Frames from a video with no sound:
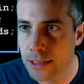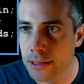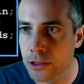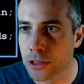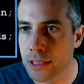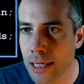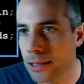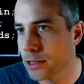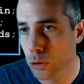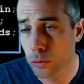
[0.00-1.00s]
it's a
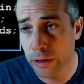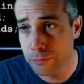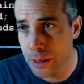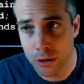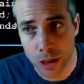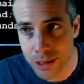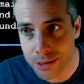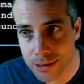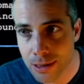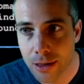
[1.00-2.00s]
stack. It could have been a
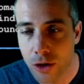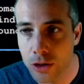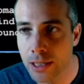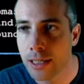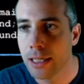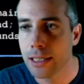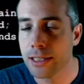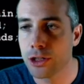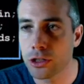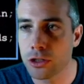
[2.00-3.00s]
list. Okay,
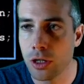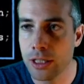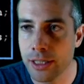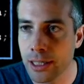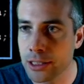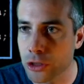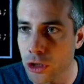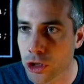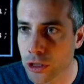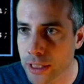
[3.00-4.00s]
it's just a linear
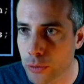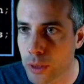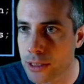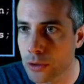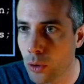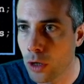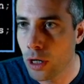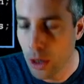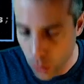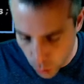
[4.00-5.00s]
structure that will store
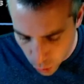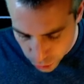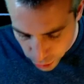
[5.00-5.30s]
all the